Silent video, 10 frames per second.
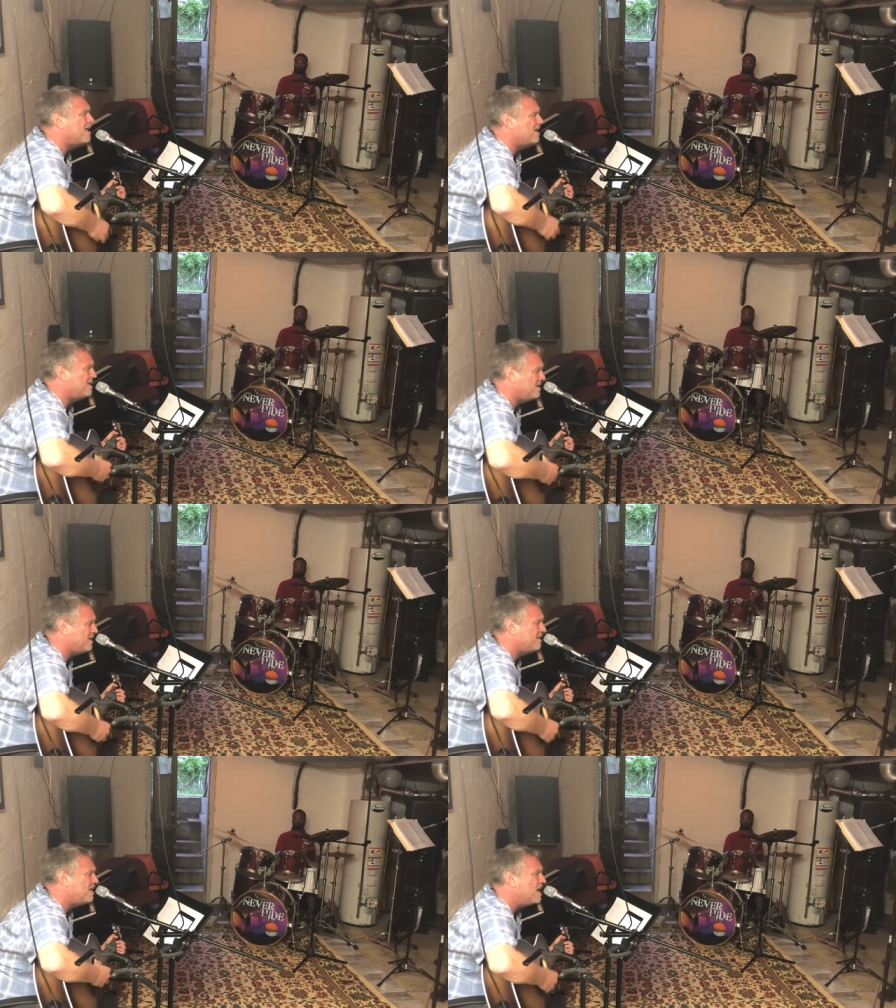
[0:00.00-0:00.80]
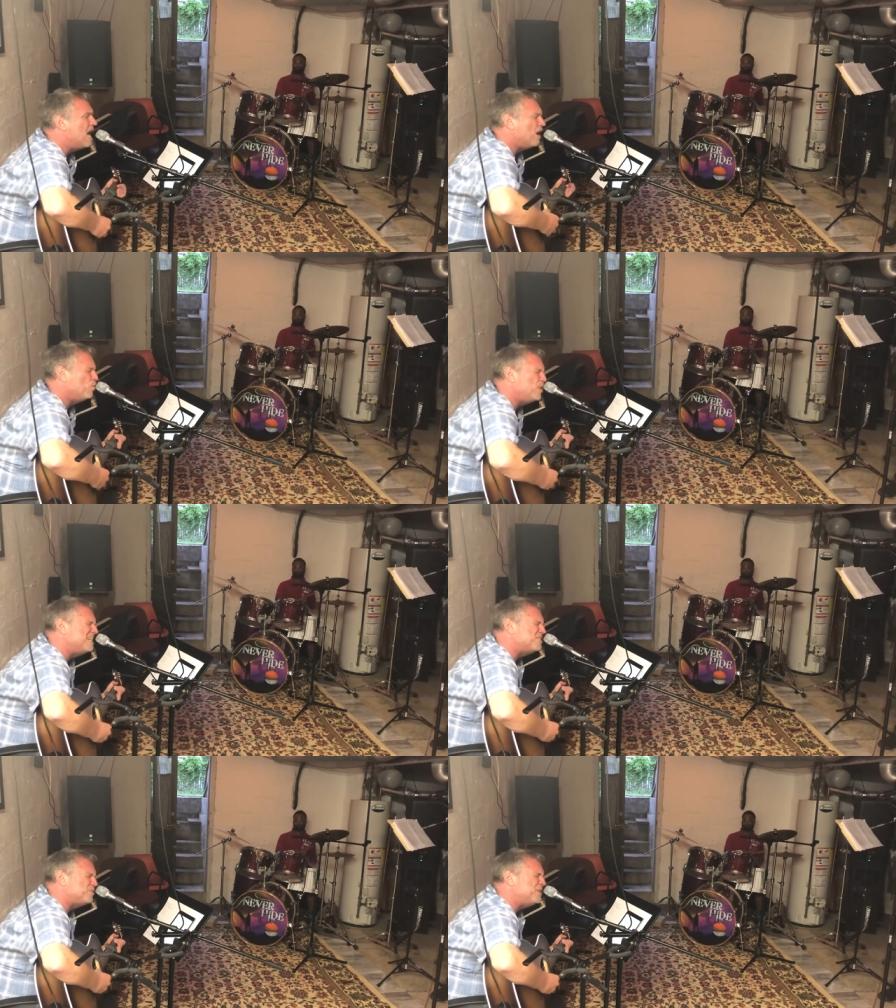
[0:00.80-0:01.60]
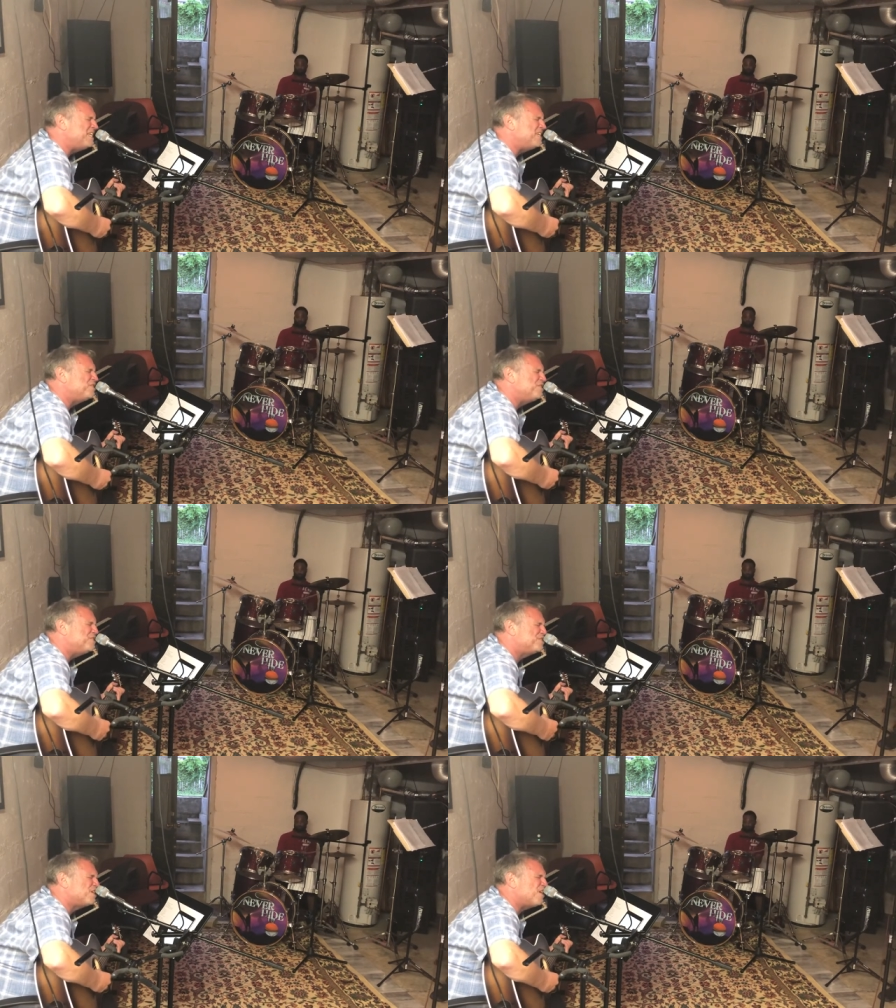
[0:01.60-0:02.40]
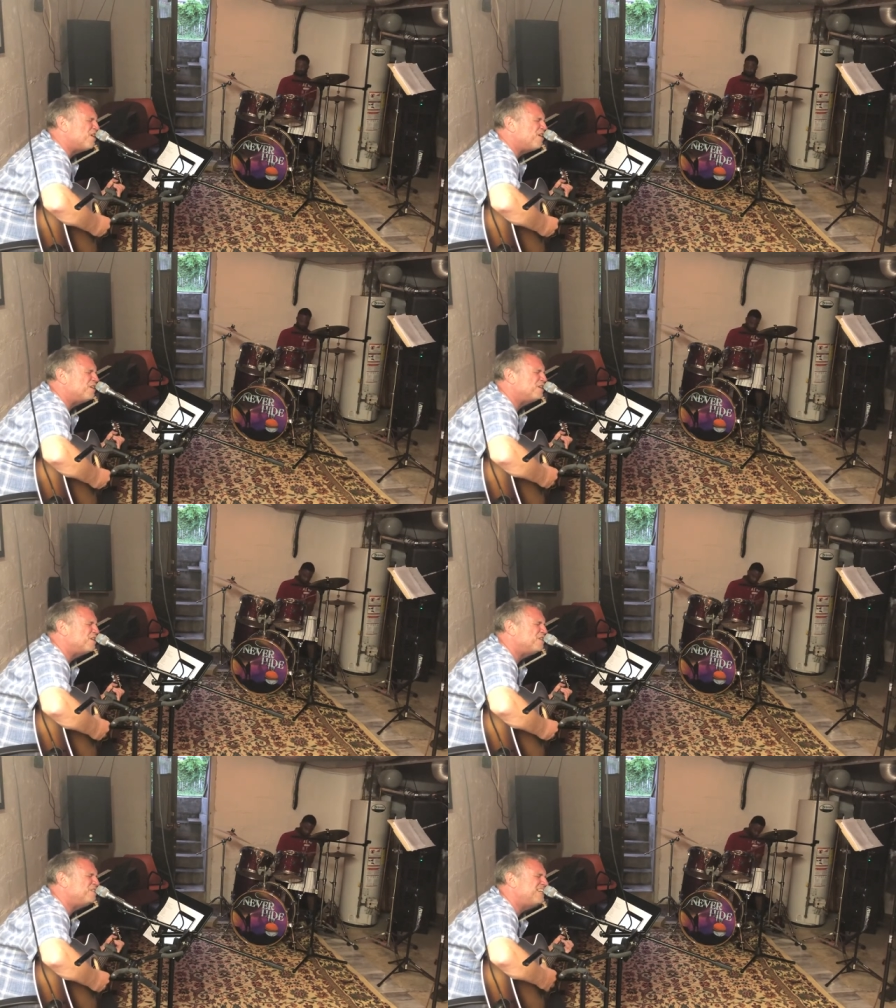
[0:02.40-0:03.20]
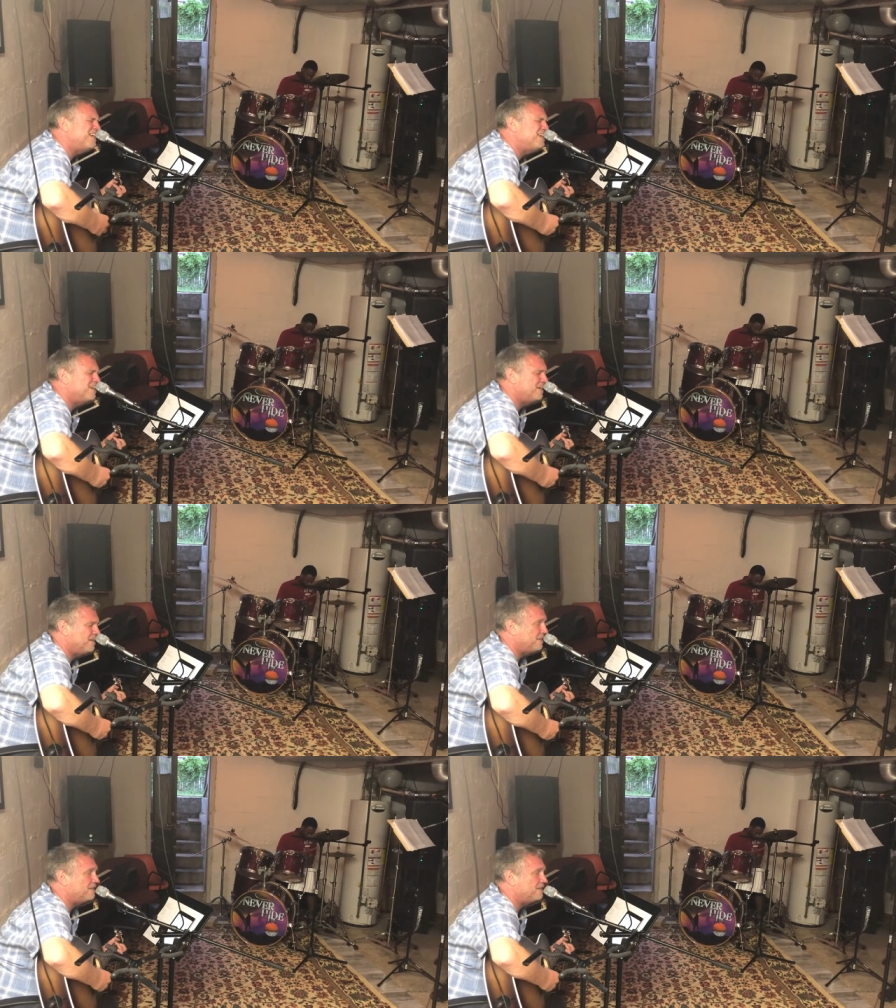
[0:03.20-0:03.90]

I wish we could talk all night,